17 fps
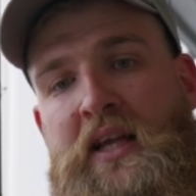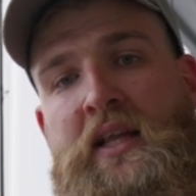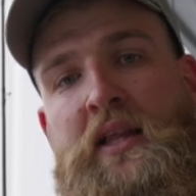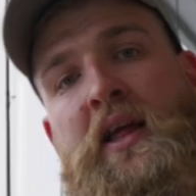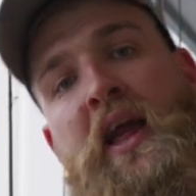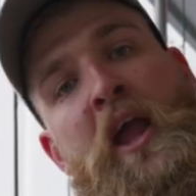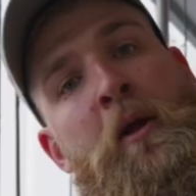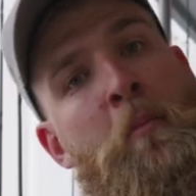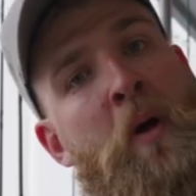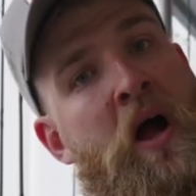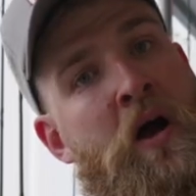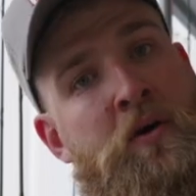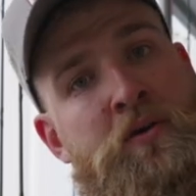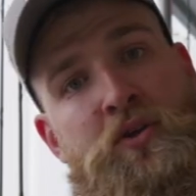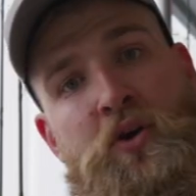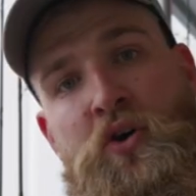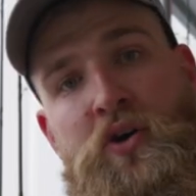It came
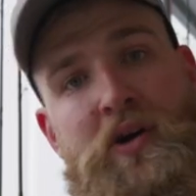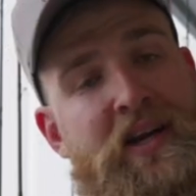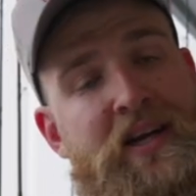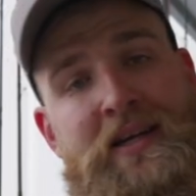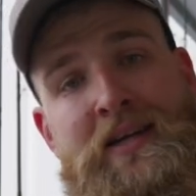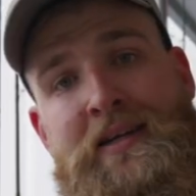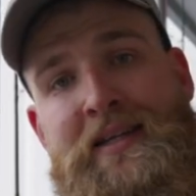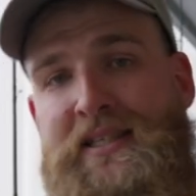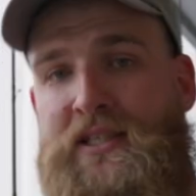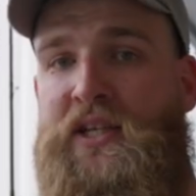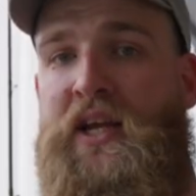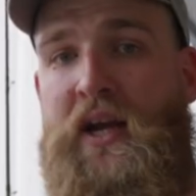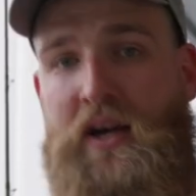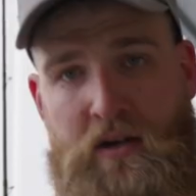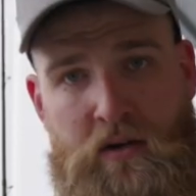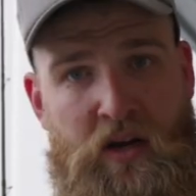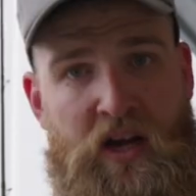out earlier this
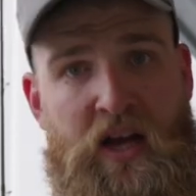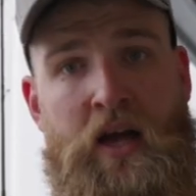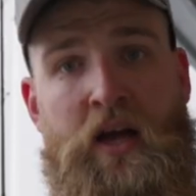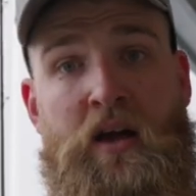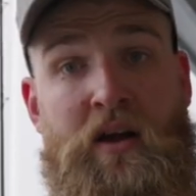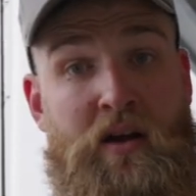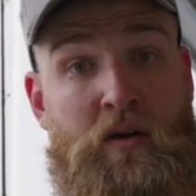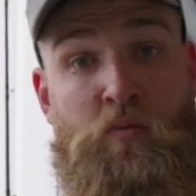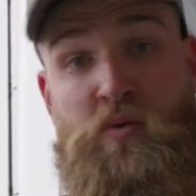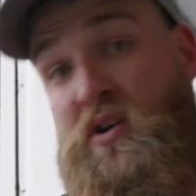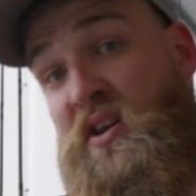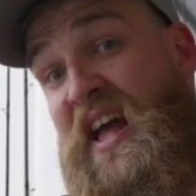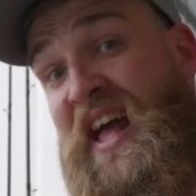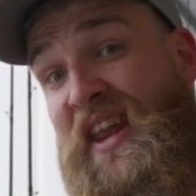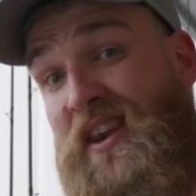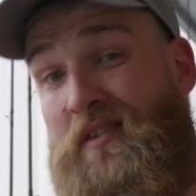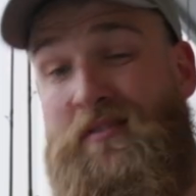year. We're in
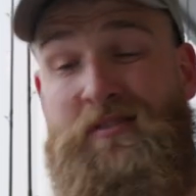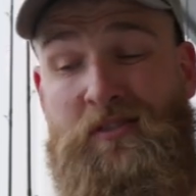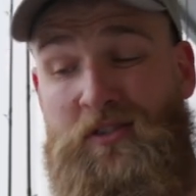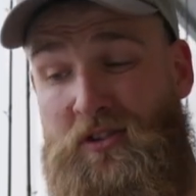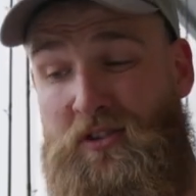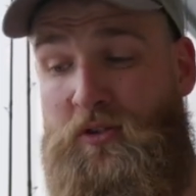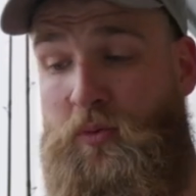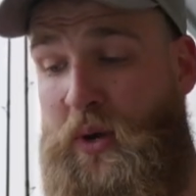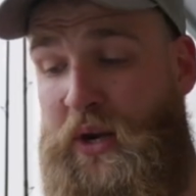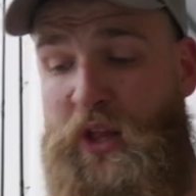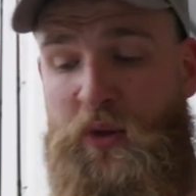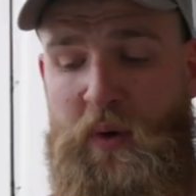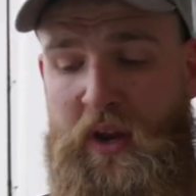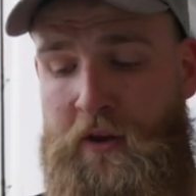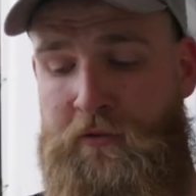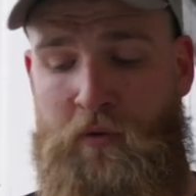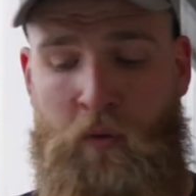the end of
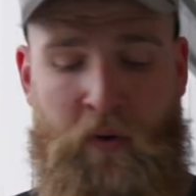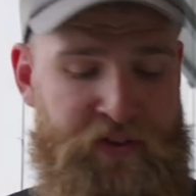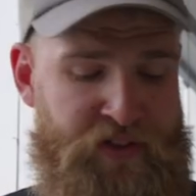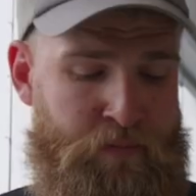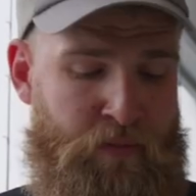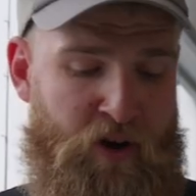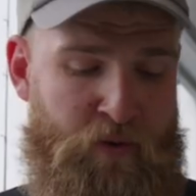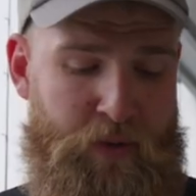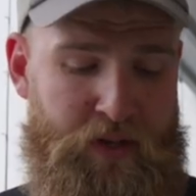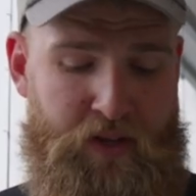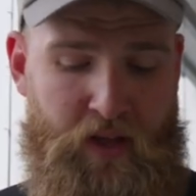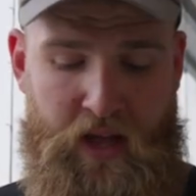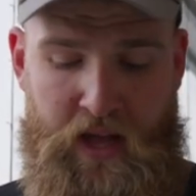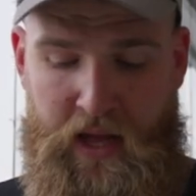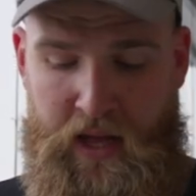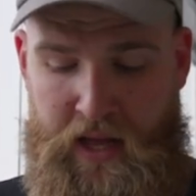2024 at the moment.